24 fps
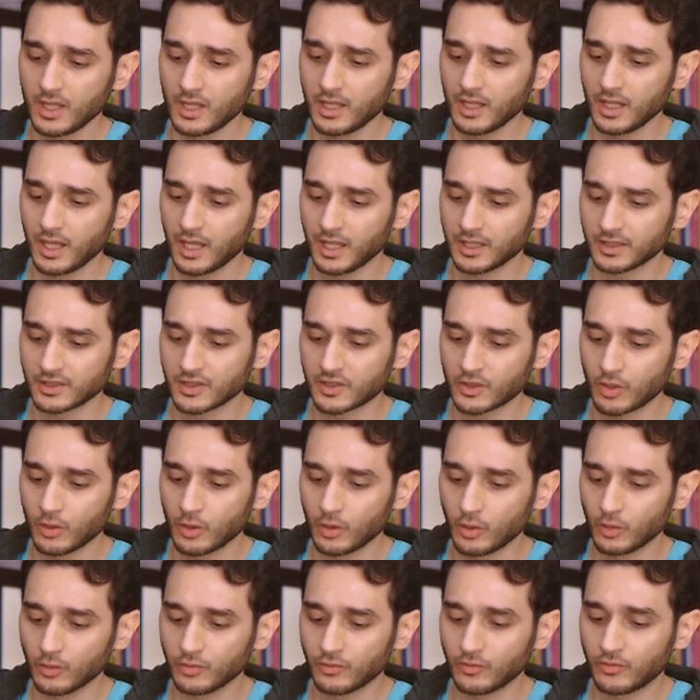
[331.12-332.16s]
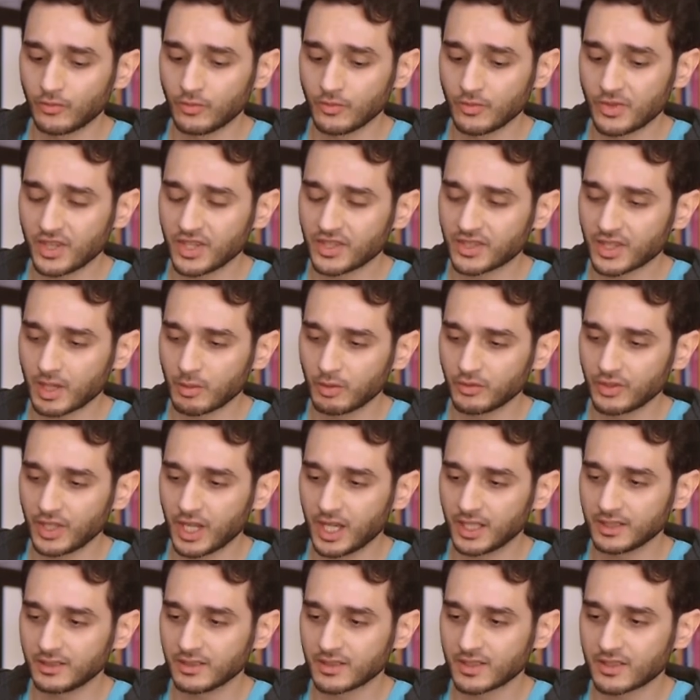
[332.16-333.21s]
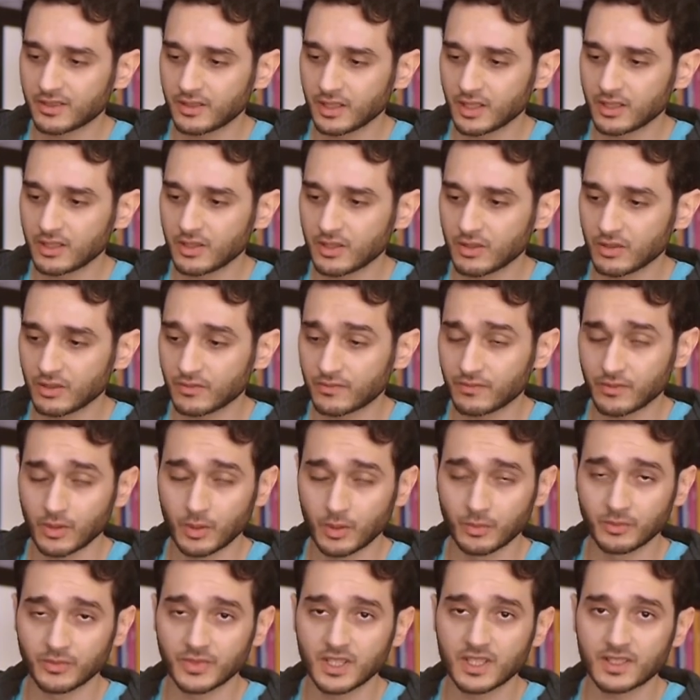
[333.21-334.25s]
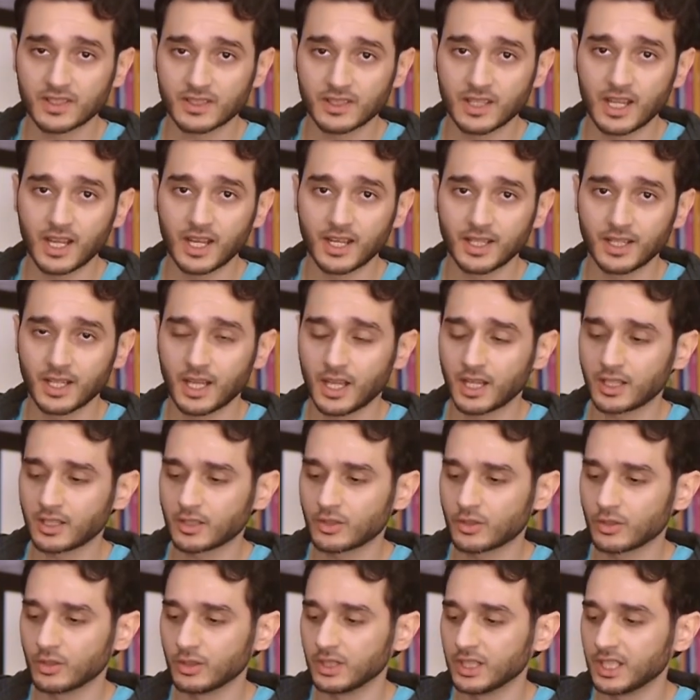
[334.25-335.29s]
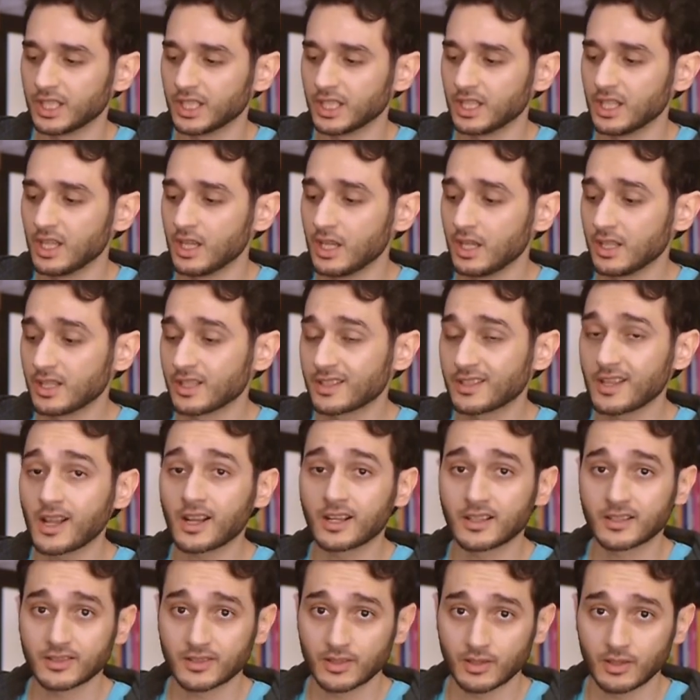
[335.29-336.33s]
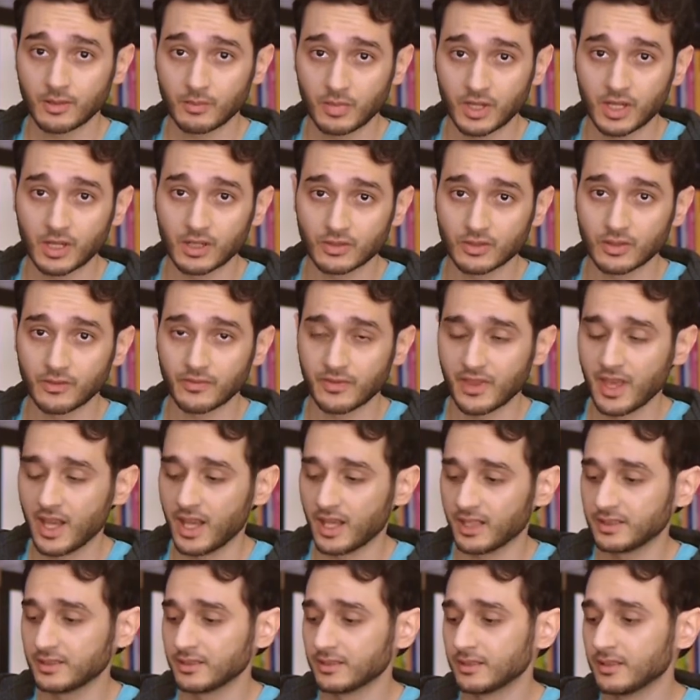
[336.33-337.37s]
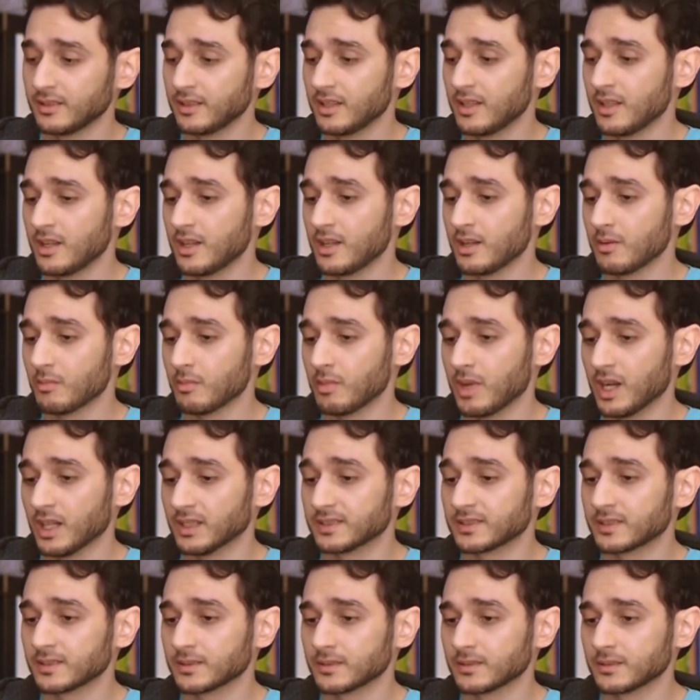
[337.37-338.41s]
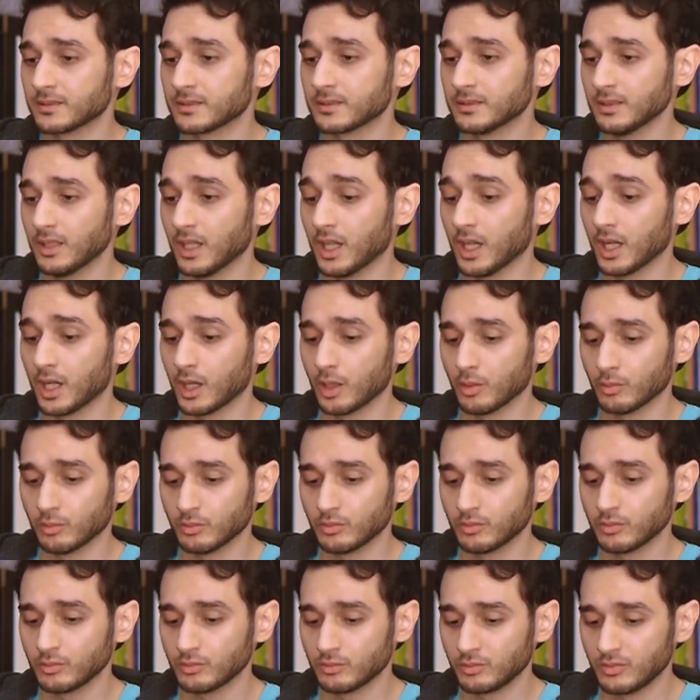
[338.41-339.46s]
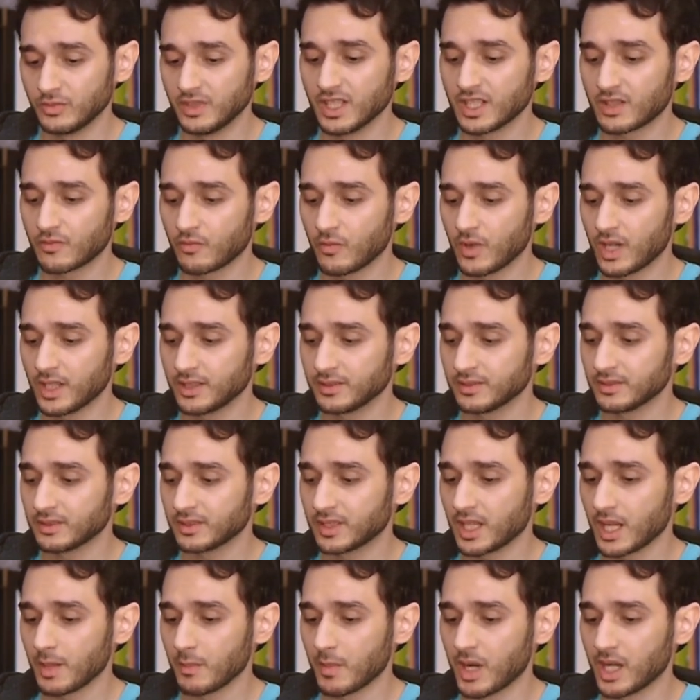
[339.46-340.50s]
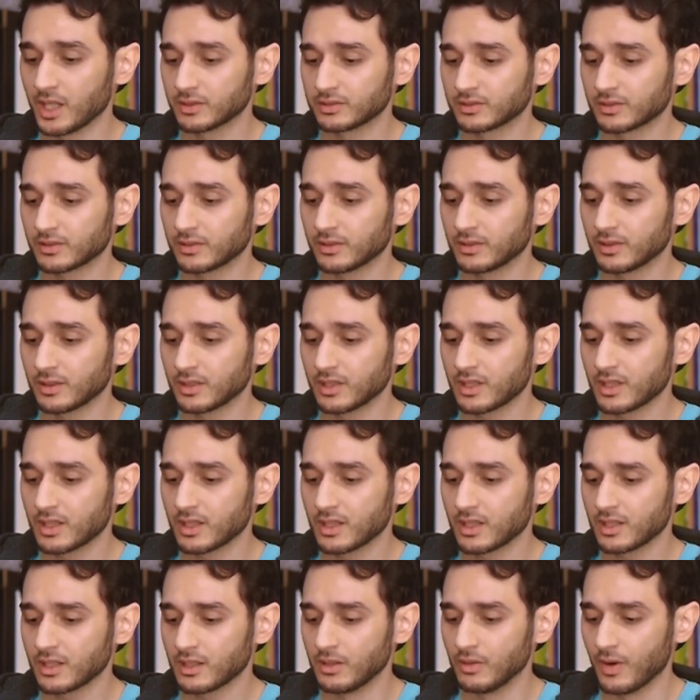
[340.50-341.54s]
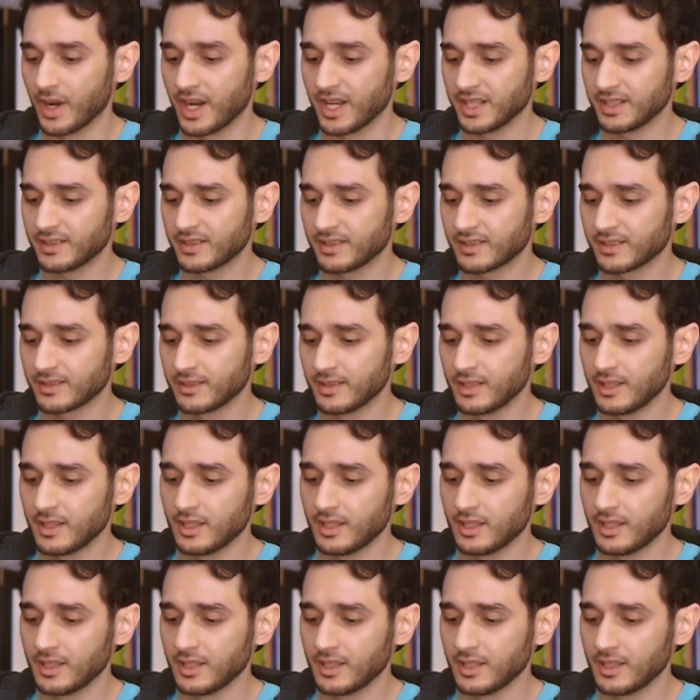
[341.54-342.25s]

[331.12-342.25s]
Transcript: And so some of the other statues from this line actually sucks because of that, but this one came out great.